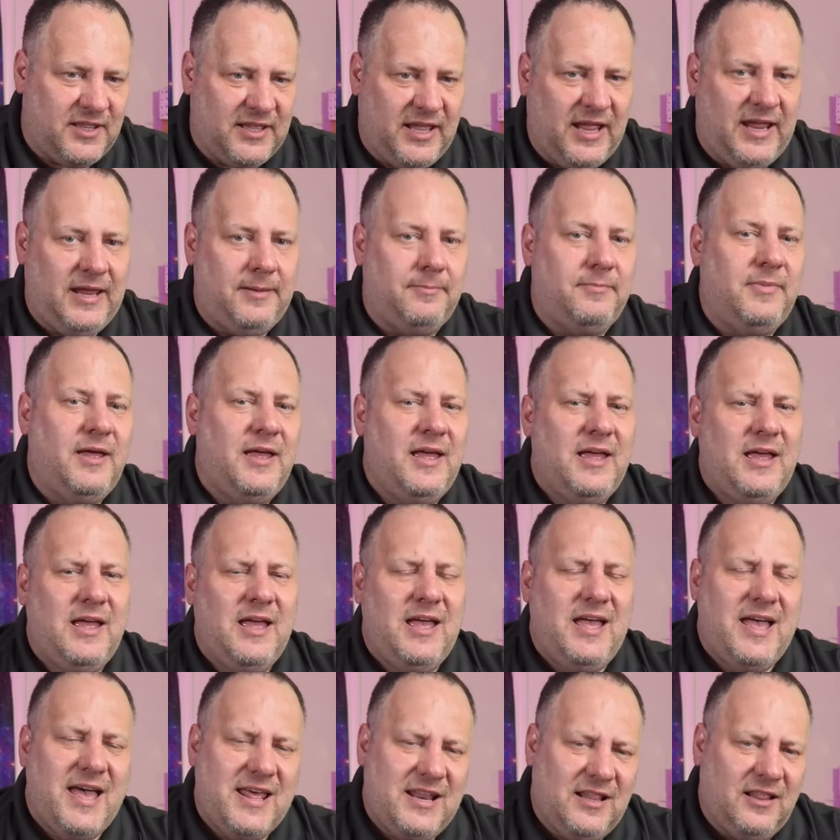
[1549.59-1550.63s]
of the game
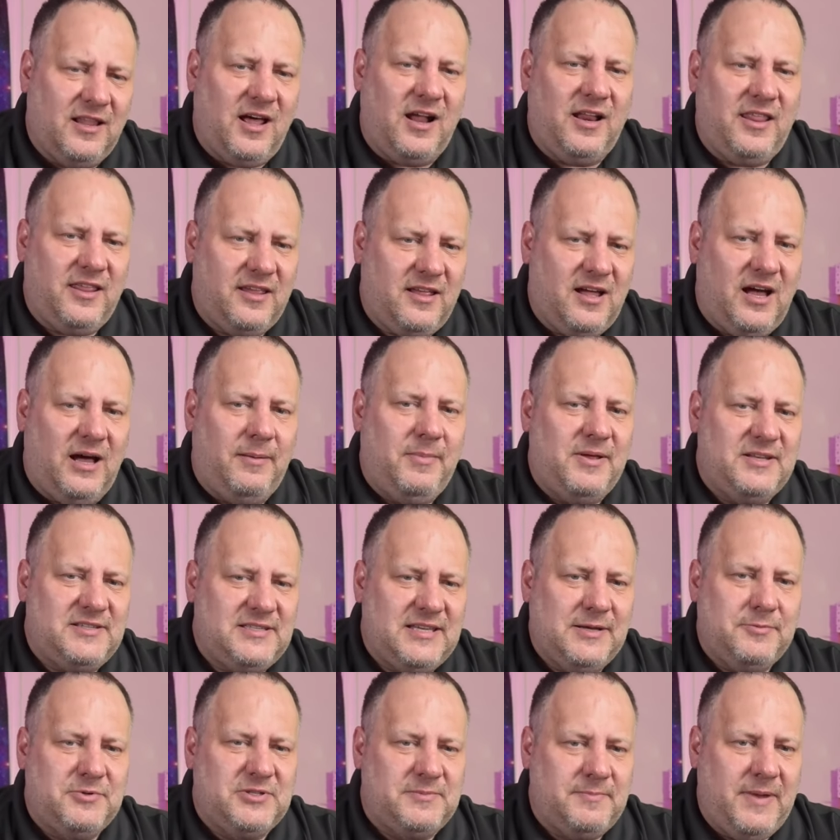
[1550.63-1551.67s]
and a lot of the
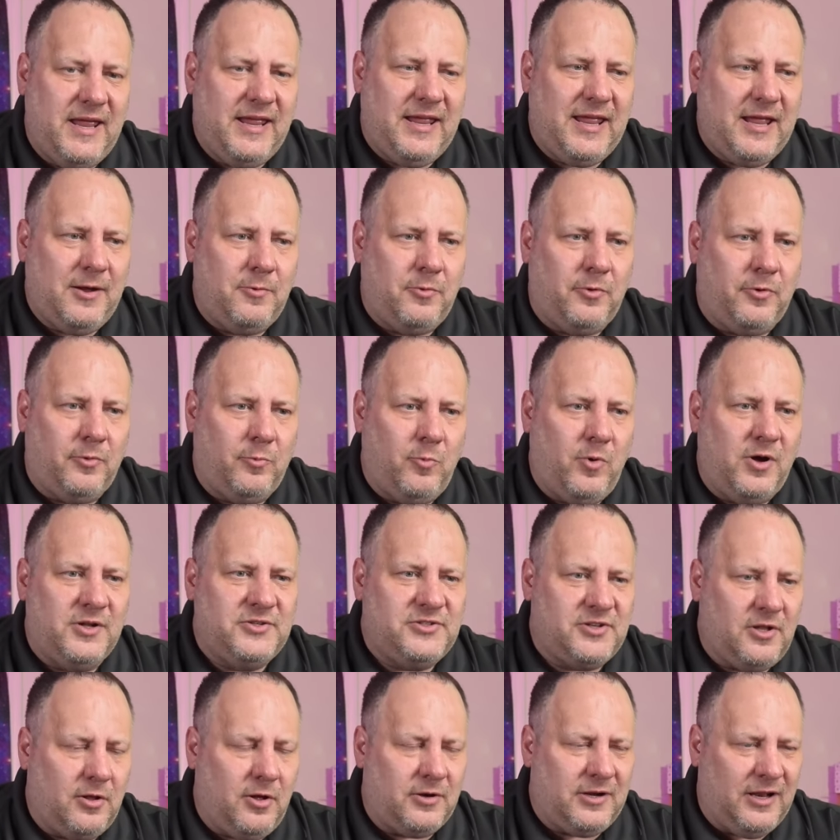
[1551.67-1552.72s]
comments he was making were
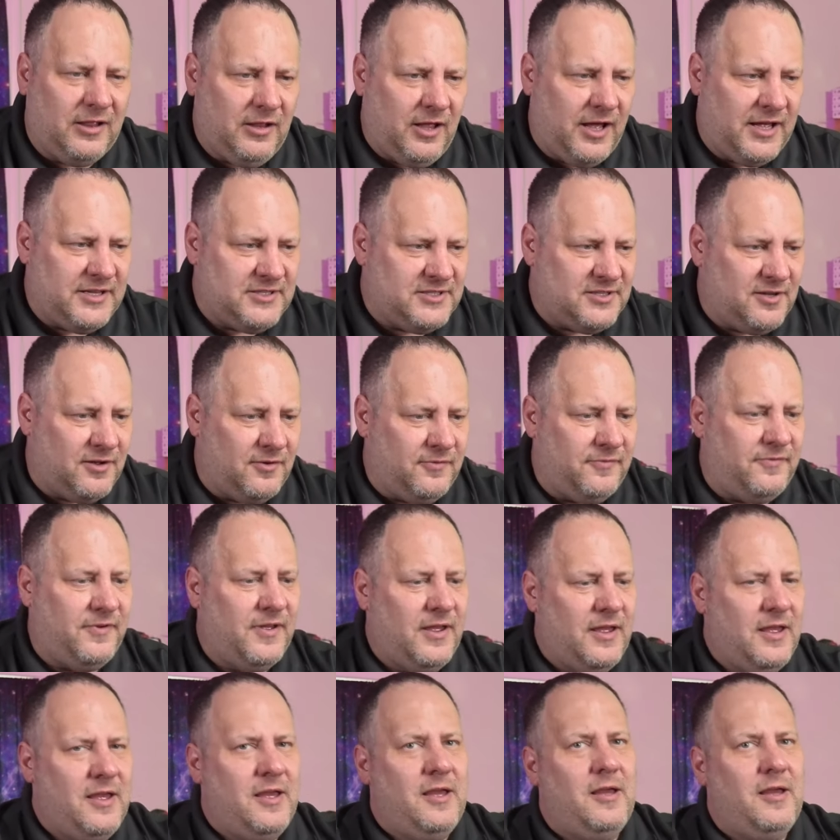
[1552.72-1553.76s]
ones along the lines of
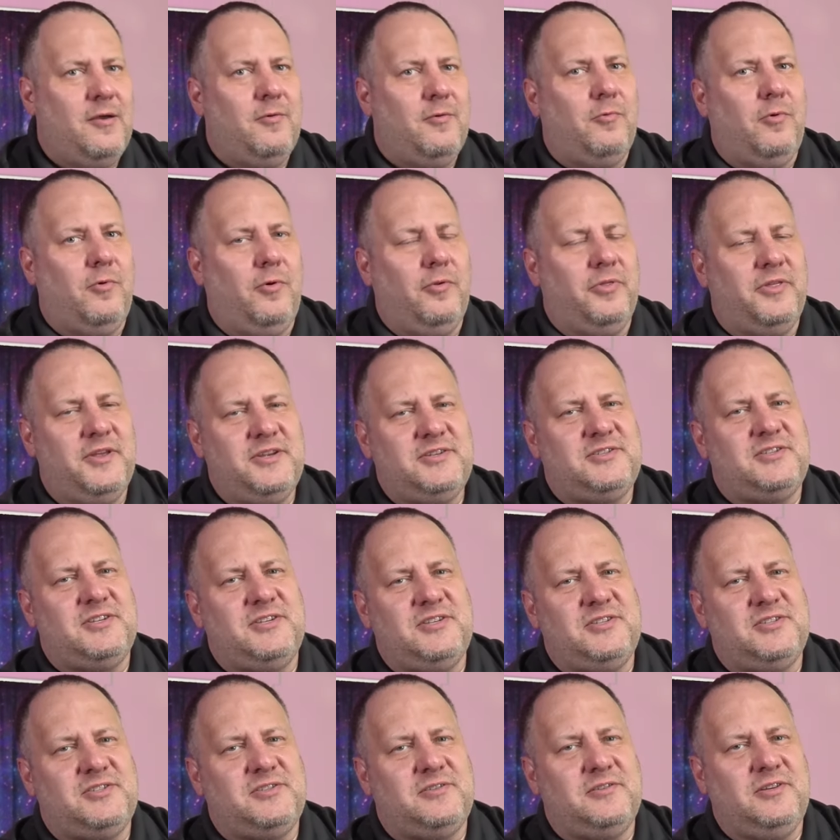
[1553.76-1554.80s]
well, this
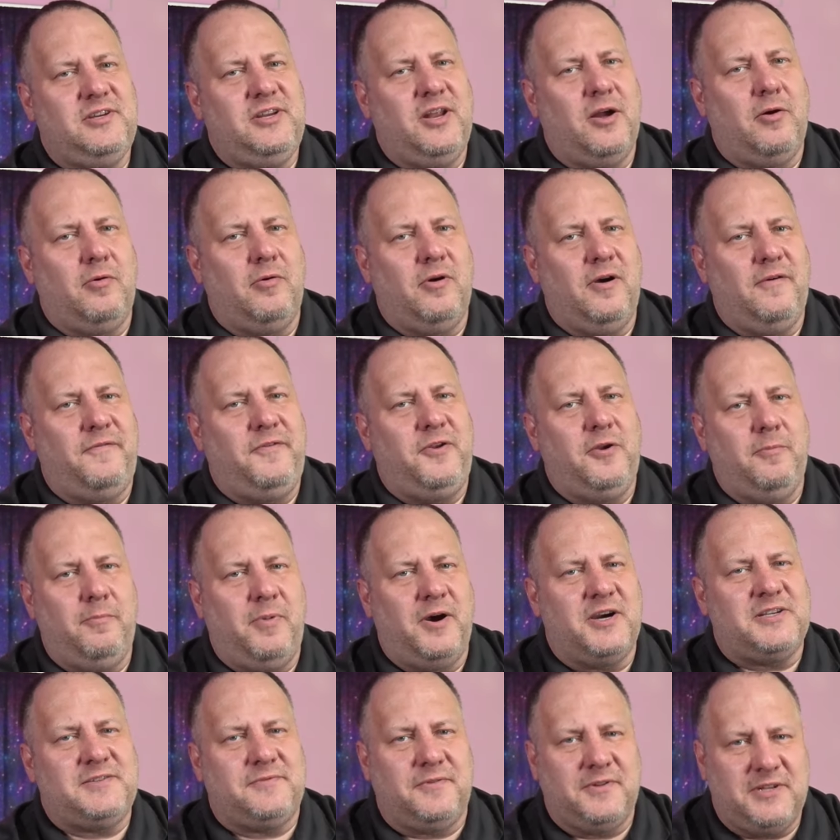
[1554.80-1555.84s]
is, you know, a few
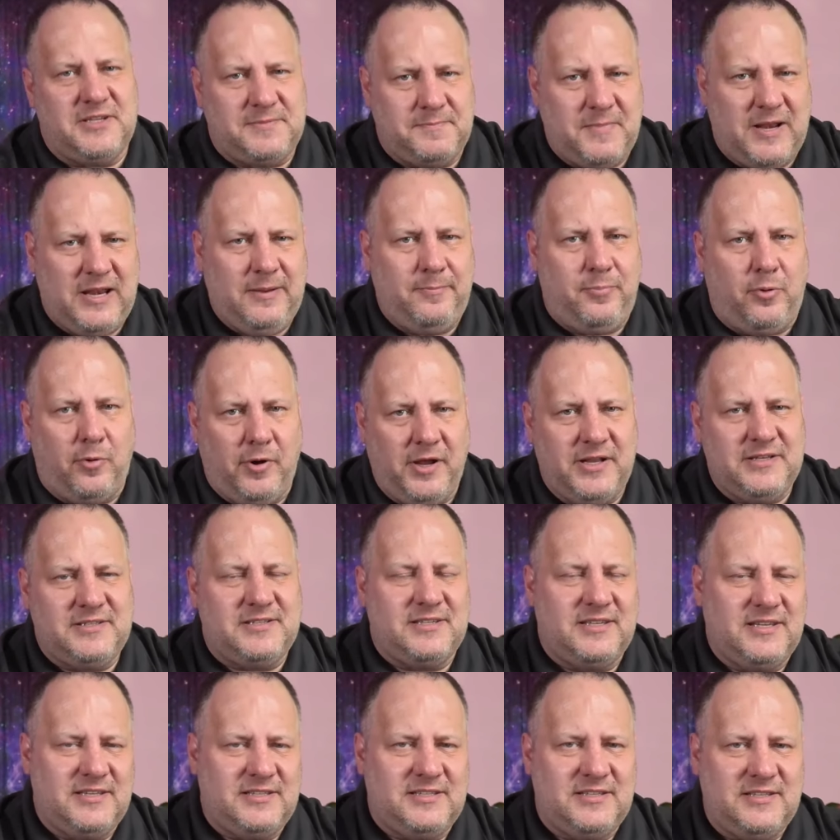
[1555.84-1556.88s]
bucks for this many
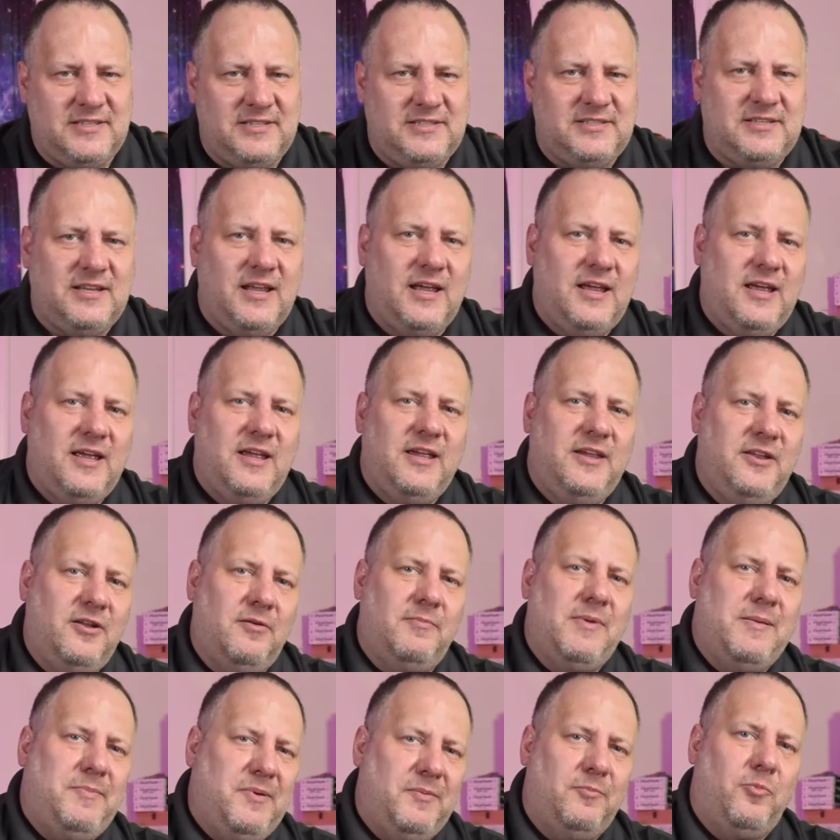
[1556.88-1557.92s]
points. This is, you
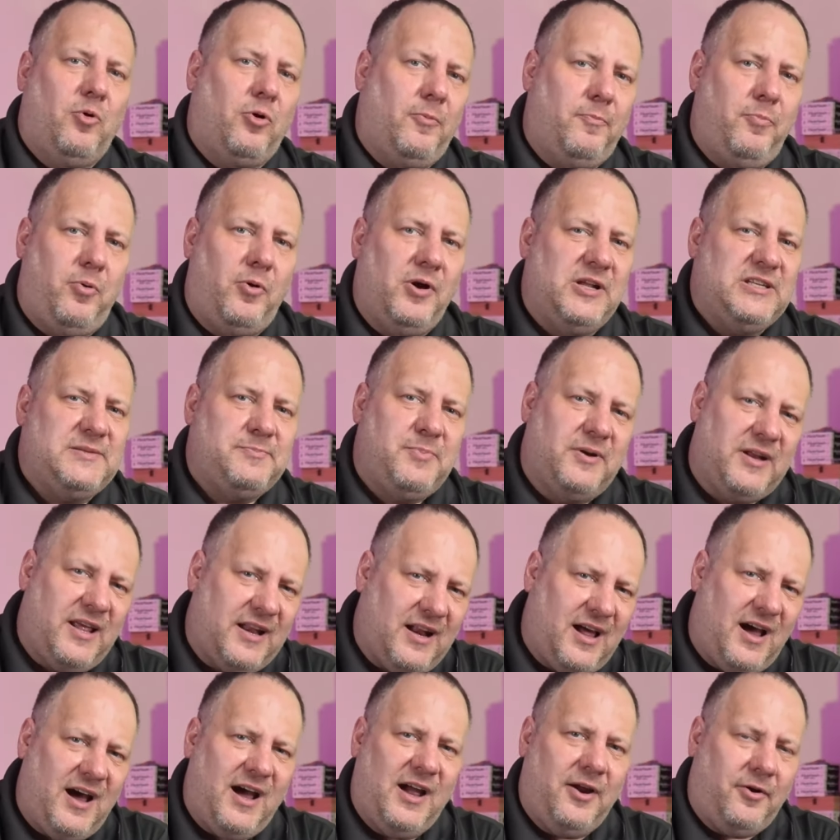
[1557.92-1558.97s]
know, maybe more points, but
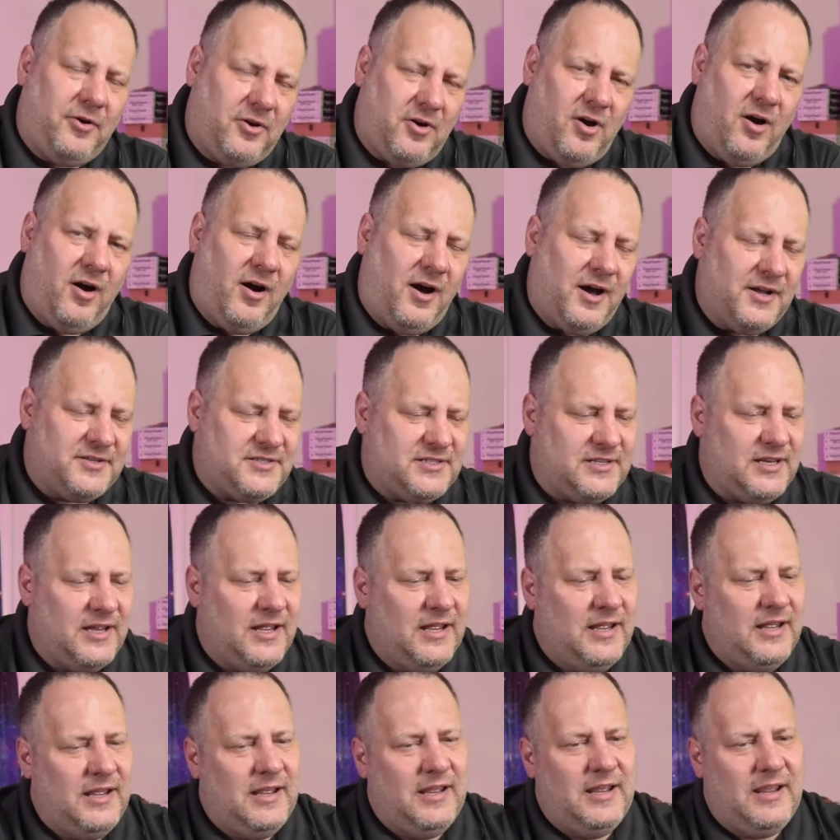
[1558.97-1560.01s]
at a higher cost.
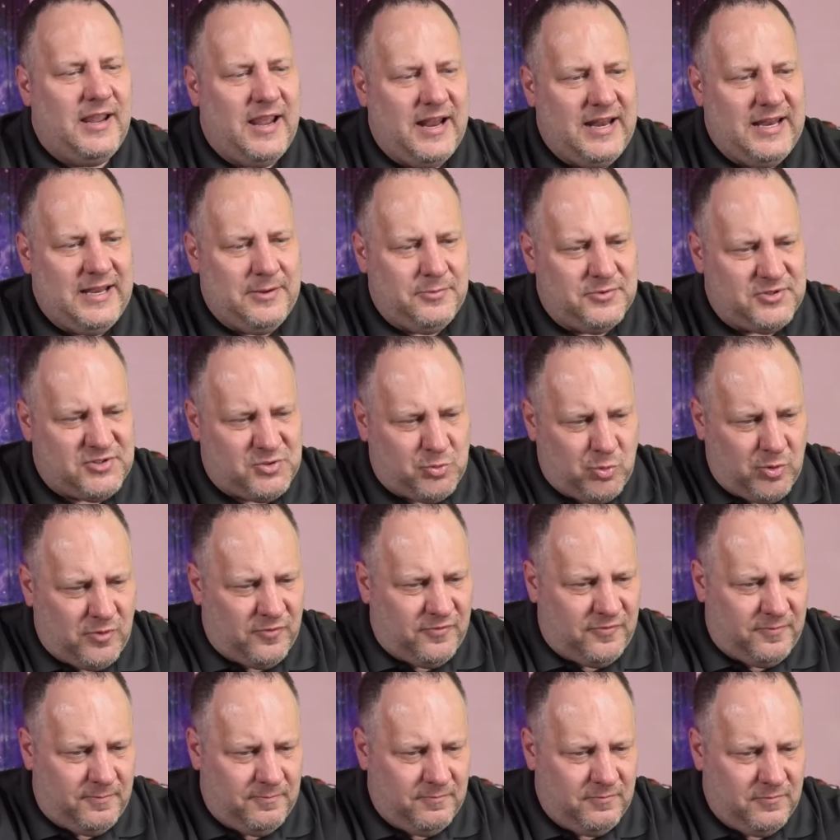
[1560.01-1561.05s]
And he was sort
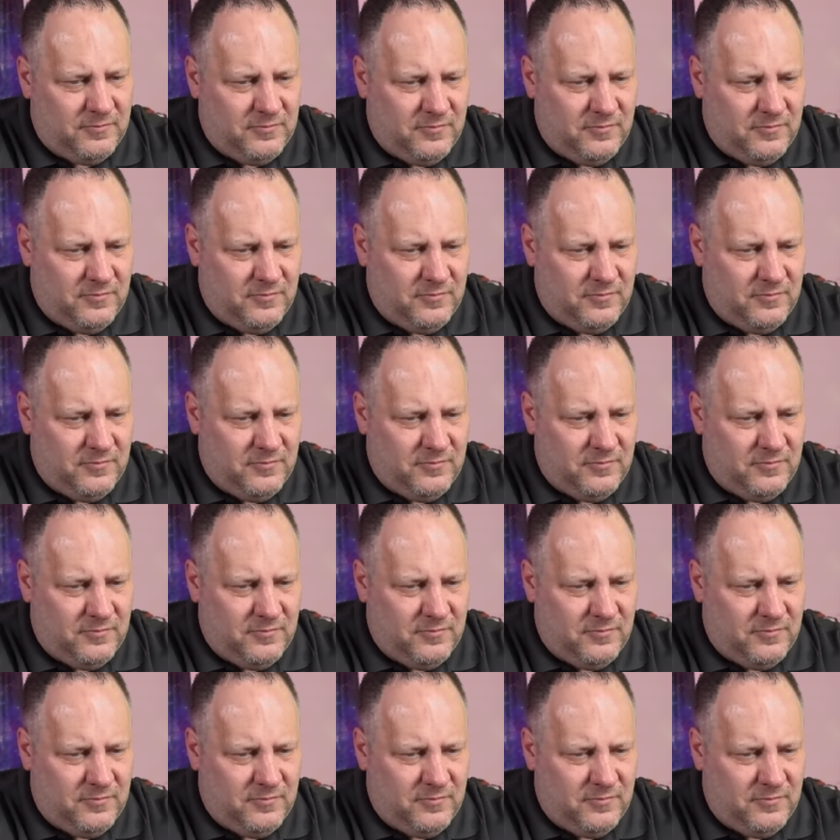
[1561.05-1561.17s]
of,